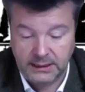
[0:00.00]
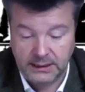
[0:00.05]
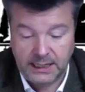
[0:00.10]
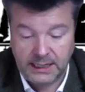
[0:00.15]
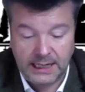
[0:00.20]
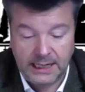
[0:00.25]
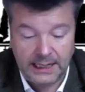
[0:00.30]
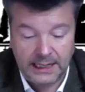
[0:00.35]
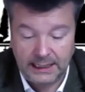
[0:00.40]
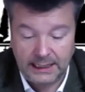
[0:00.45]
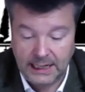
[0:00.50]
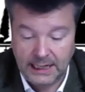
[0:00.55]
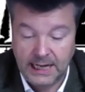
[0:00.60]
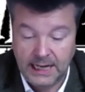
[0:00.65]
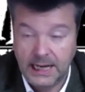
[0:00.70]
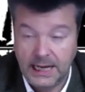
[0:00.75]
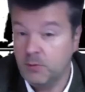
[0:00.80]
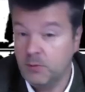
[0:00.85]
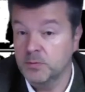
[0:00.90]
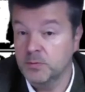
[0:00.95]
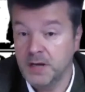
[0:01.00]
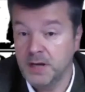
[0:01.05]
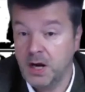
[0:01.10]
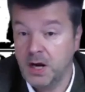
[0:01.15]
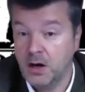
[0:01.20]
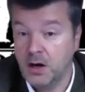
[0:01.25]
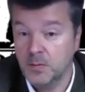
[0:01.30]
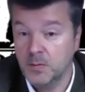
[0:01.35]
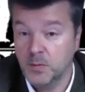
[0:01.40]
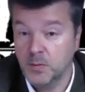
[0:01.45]
I would be
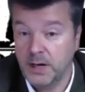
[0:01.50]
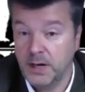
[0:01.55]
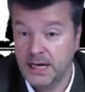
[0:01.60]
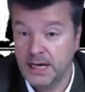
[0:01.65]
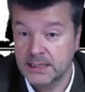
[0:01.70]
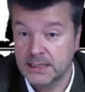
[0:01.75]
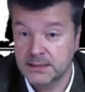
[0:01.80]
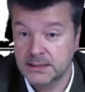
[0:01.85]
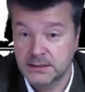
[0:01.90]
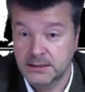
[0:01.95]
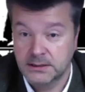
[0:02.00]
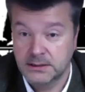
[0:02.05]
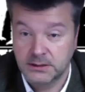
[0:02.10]
hard pressed